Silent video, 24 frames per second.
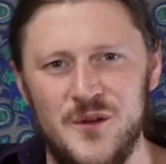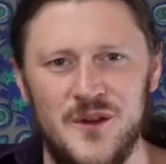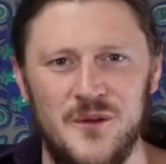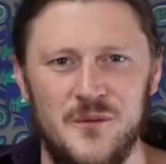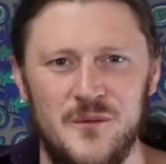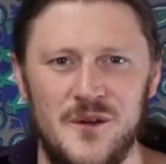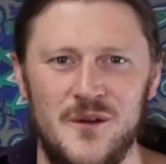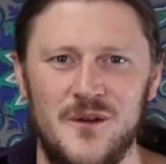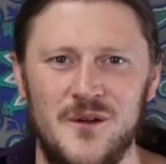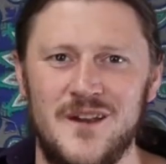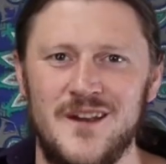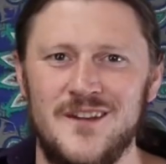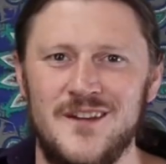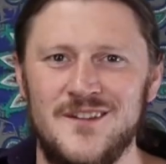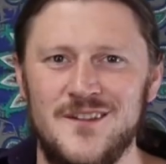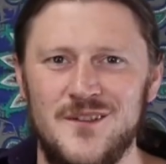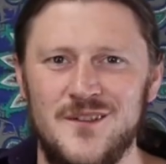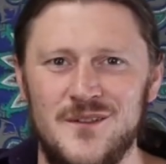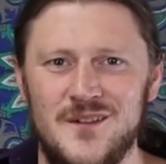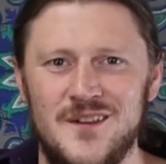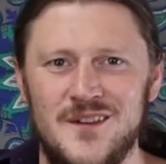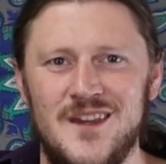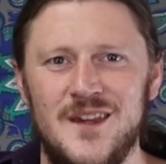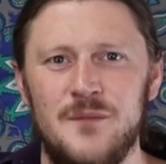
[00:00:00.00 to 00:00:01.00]
it. We don't get
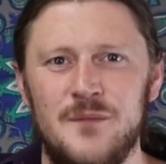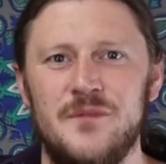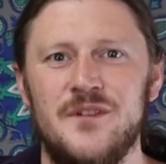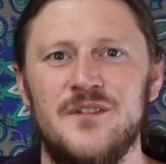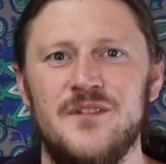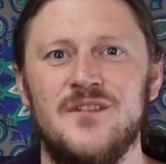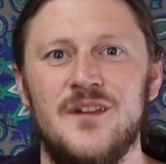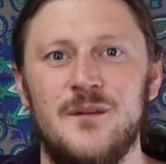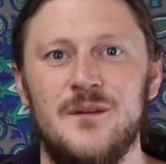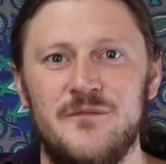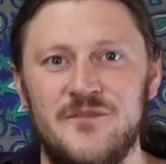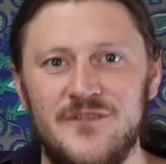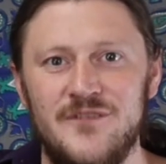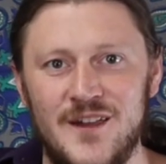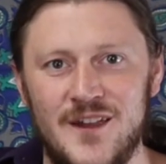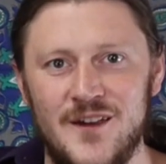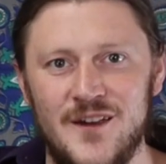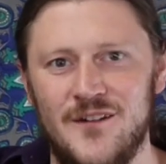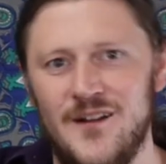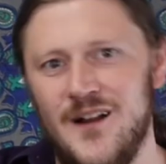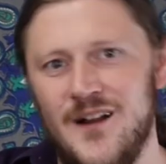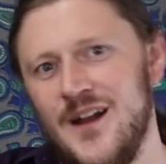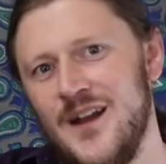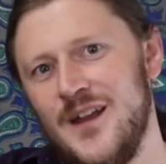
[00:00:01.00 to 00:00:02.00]
to keep the same
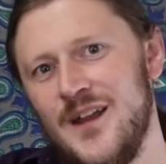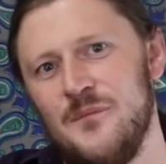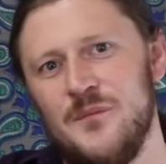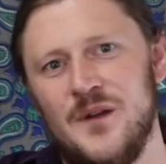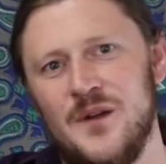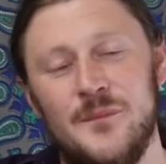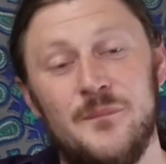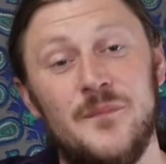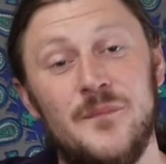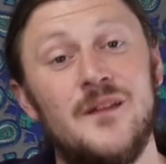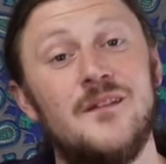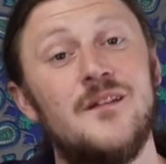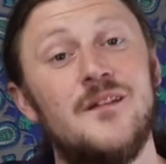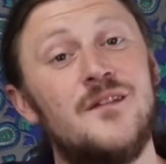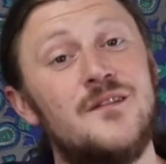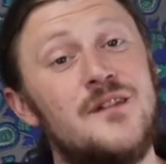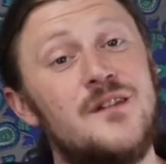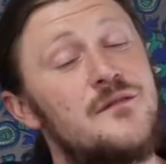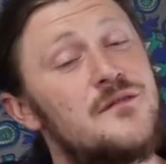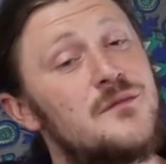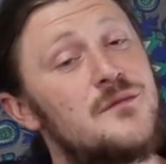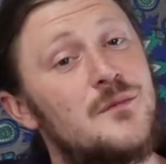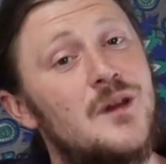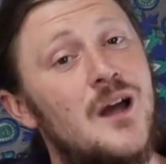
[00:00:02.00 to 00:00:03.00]
finger on it, but it does
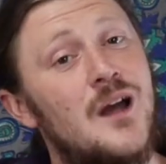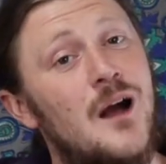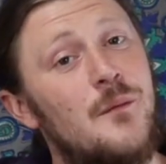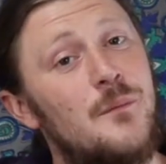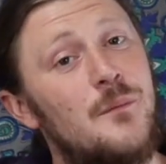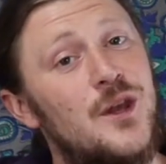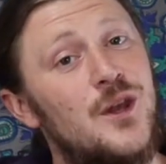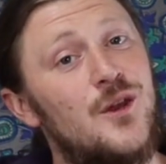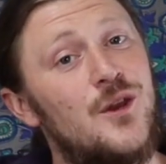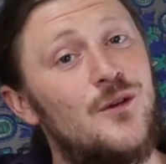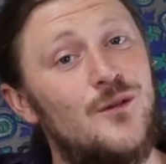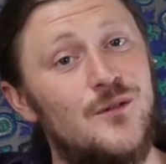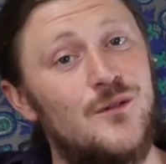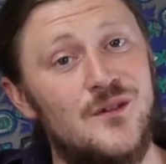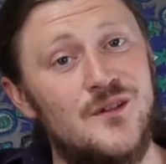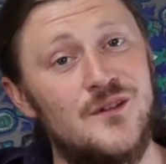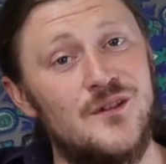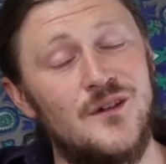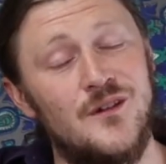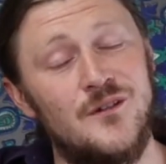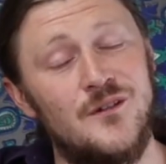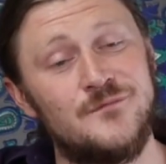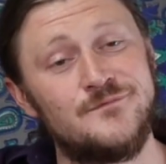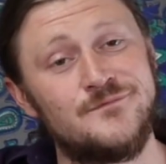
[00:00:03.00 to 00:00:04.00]
have some common notes,
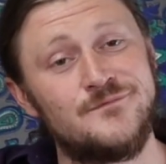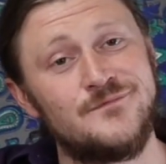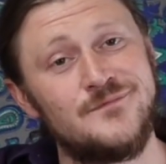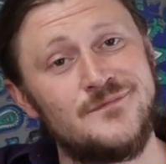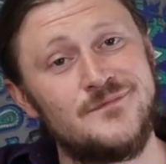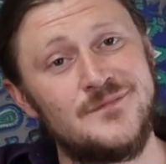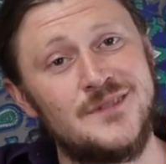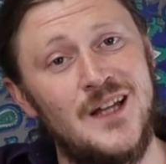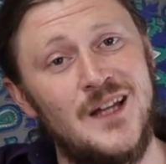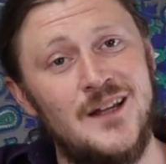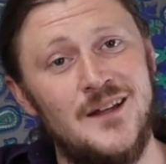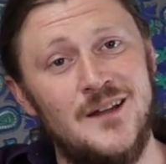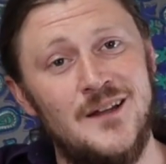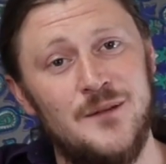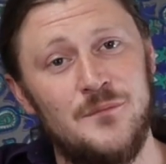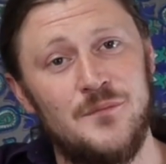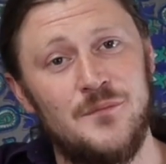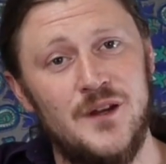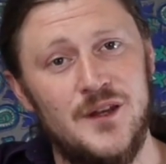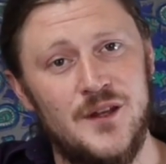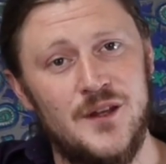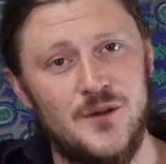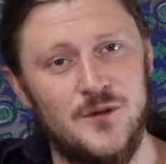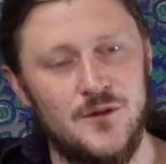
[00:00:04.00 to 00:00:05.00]
so
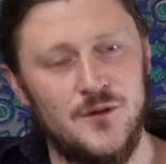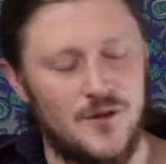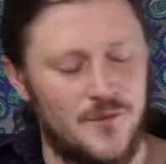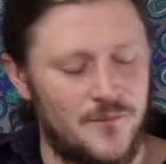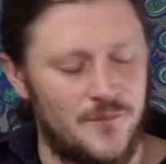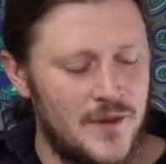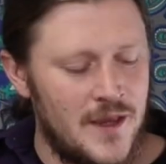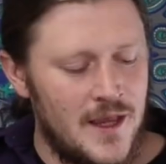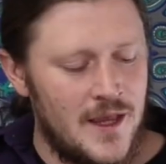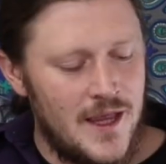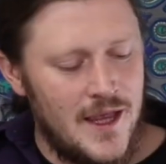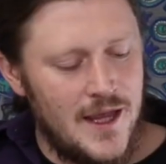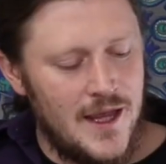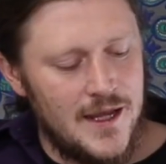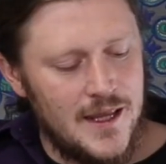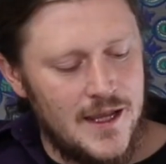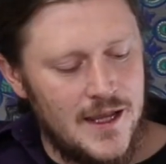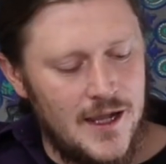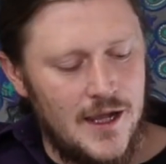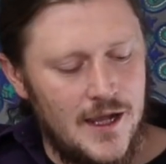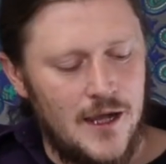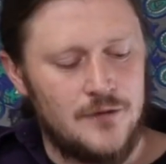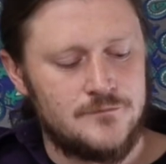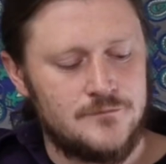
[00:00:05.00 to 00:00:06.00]
pretty cool.
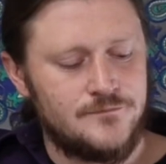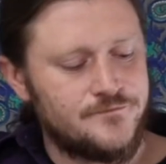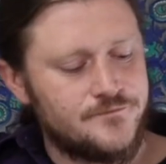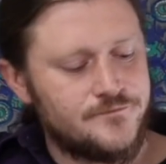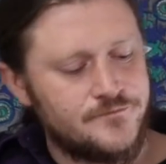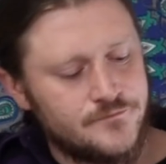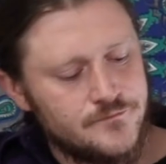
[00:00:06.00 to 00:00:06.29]
Anyhow,